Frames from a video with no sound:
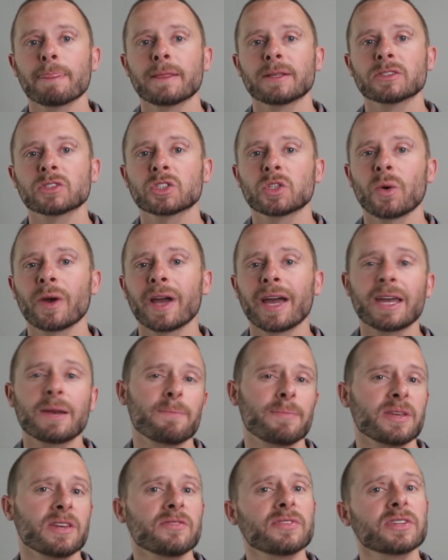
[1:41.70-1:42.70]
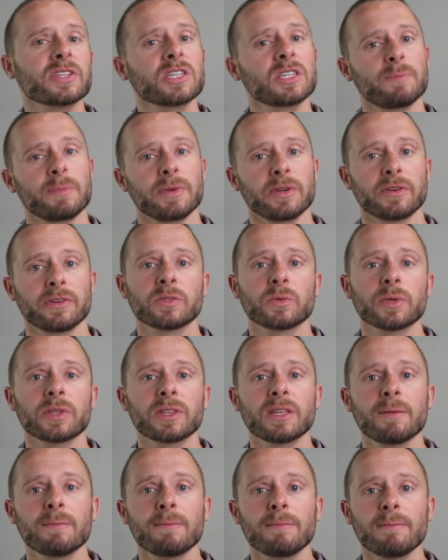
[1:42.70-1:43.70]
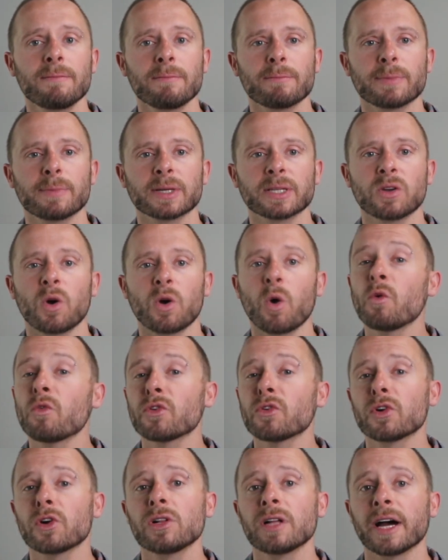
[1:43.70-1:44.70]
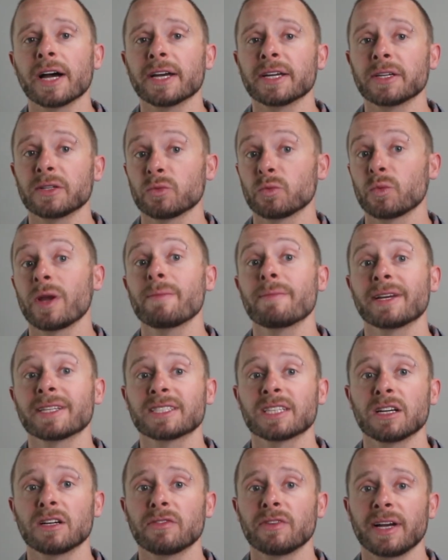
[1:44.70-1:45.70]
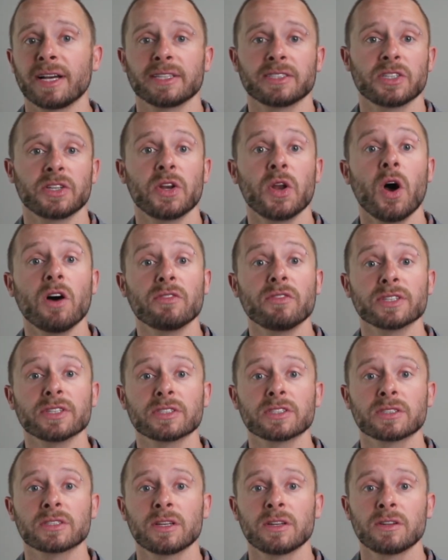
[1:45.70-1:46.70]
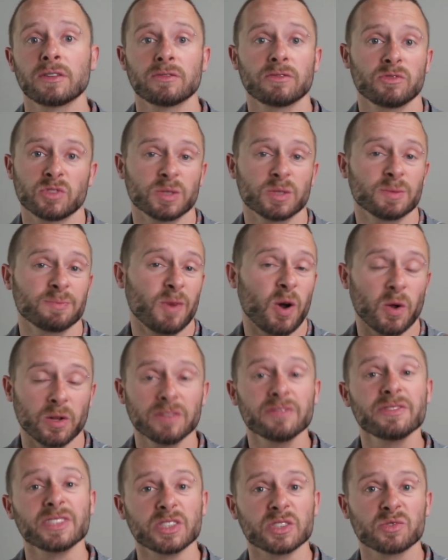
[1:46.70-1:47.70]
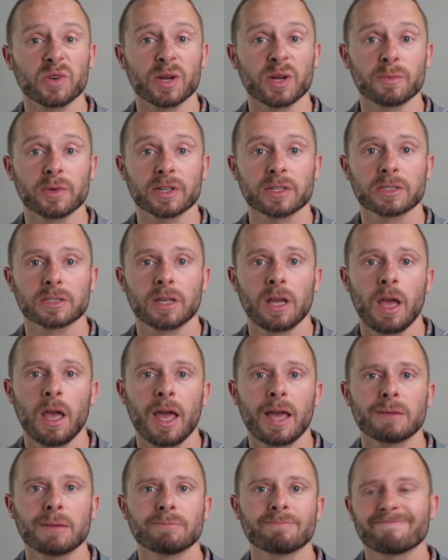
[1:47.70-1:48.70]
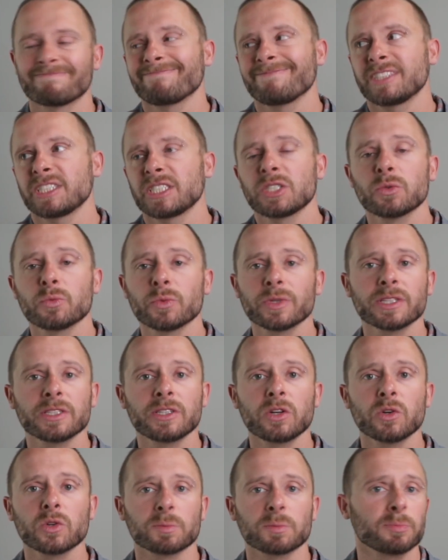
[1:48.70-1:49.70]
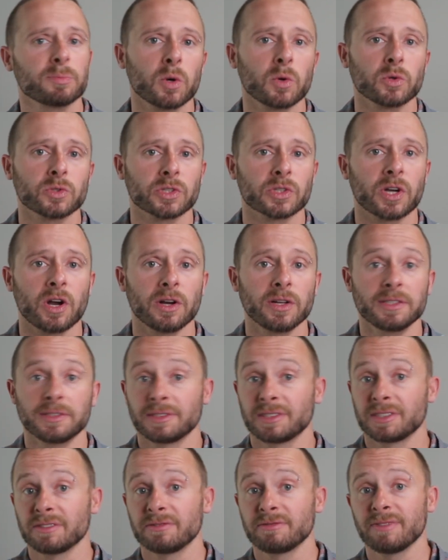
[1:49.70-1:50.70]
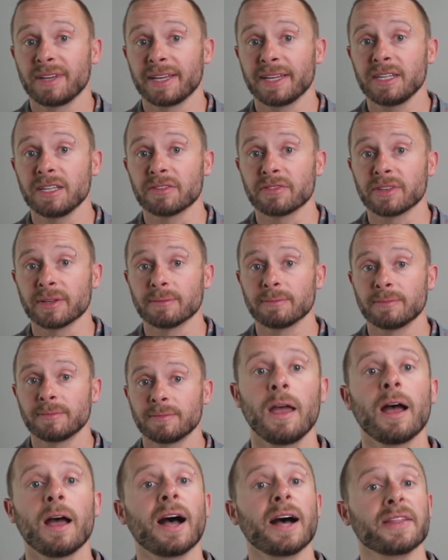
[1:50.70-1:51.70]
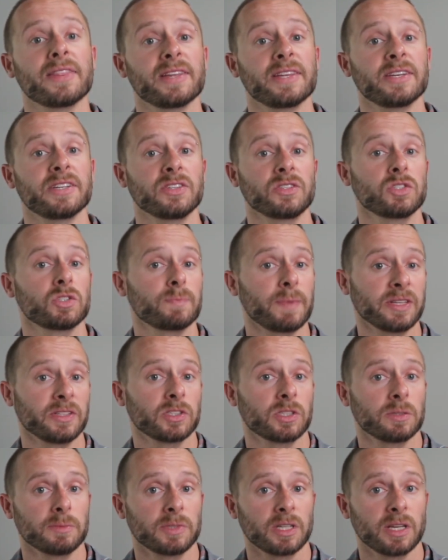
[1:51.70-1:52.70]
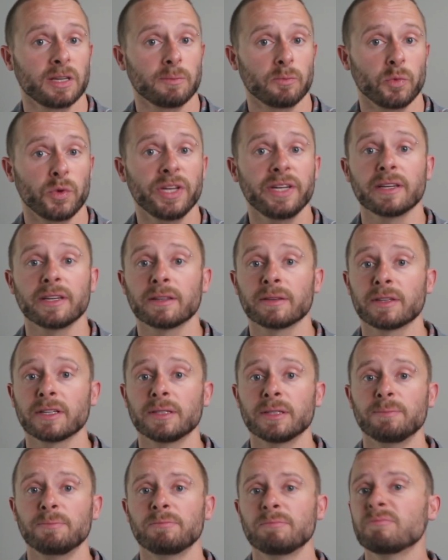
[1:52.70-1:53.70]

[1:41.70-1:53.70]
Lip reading: so I had a bit of experience with them, but overall I'd rate myself as a novice for all of these frameworks. Didn't really know the pros or cons of any of them. I then spent some time reading the